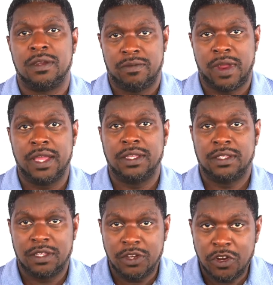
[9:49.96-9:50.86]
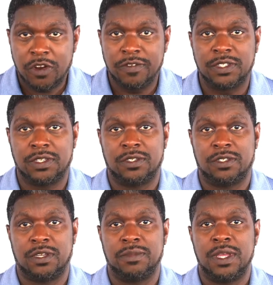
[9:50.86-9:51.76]
right? The nervous
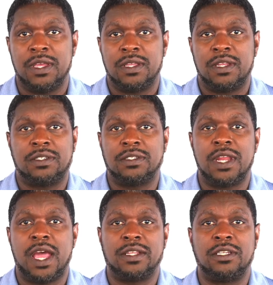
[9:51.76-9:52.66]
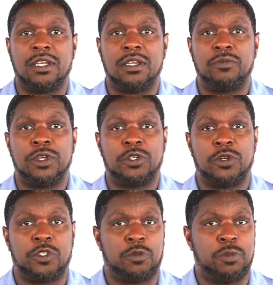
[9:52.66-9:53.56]
system. This is not dealing with
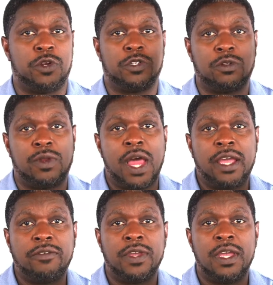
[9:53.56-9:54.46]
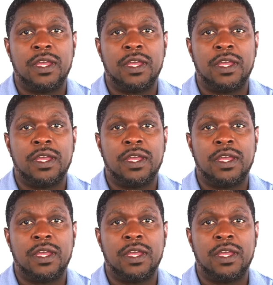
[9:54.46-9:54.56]
your spiritual life.